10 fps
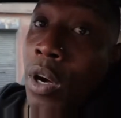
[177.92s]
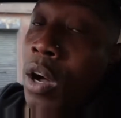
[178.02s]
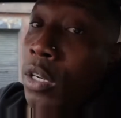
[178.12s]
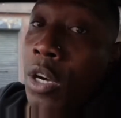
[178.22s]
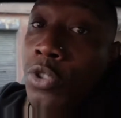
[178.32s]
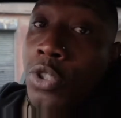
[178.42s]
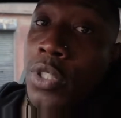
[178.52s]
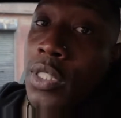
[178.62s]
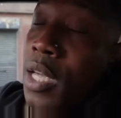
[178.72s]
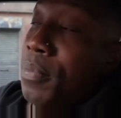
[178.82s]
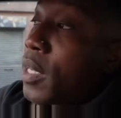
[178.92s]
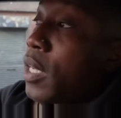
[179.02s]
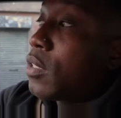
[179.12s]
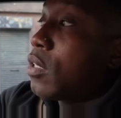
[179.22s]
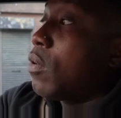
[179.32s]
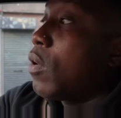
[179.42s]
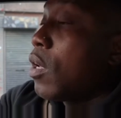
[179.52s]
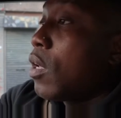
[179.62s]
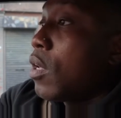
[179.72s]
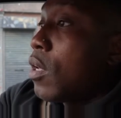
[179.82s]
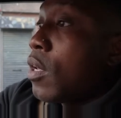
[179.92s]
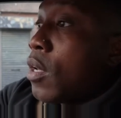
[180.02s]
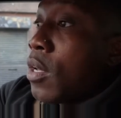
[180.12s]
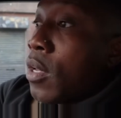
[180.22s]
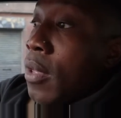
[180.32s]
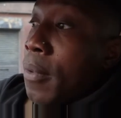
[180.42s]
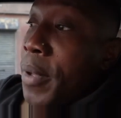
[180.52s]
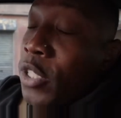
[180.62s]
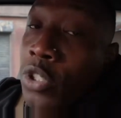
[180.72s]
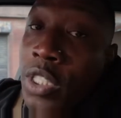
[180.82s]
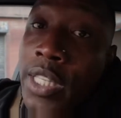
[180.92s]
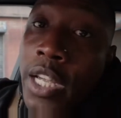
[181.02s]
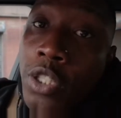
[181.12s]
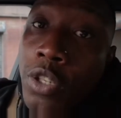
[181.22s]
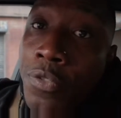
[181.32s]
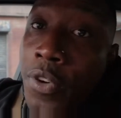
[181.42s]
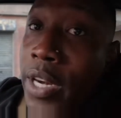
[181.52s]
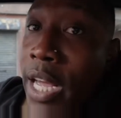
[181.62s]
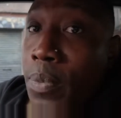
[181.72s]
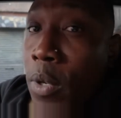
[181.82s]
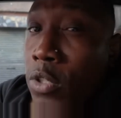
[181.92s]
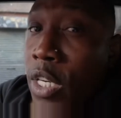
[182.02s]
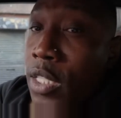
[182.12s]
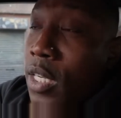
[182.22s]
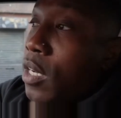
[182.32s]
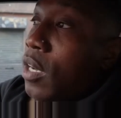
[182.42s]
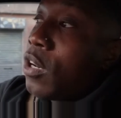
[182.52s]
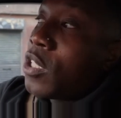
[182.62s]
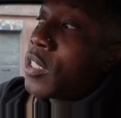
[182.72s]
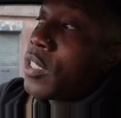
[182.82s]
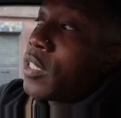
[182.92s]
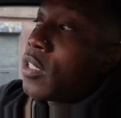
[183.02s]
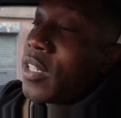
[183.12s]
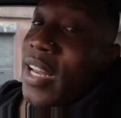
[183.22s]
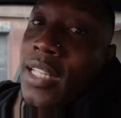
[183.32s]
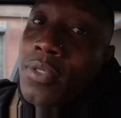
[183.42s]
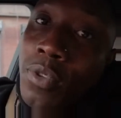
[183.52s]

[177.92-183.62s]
We're all going through the same thing. So make sure to stay tuned for our next project. I'd like to see us on the next